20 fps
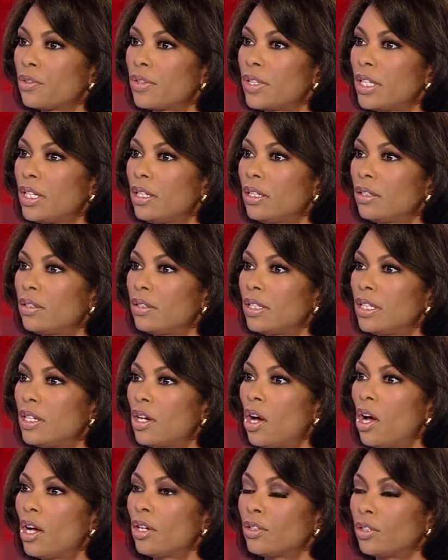
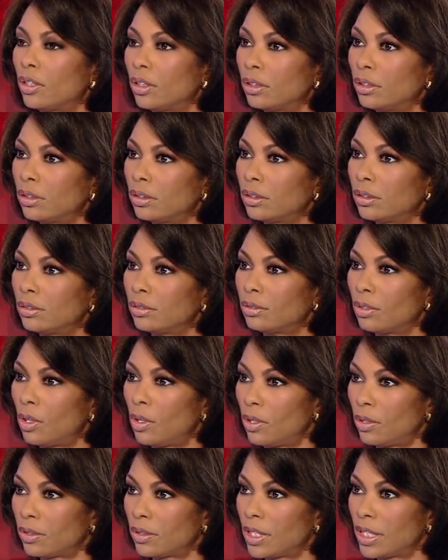the honor
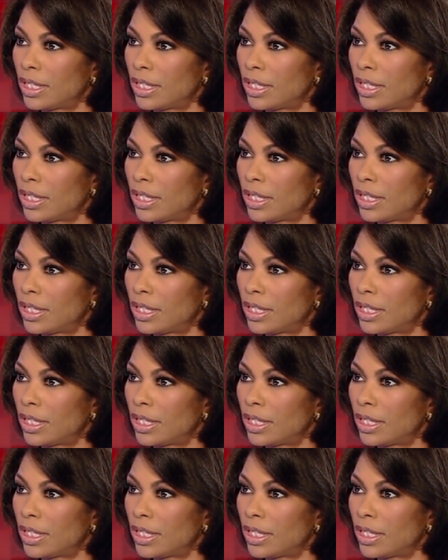role that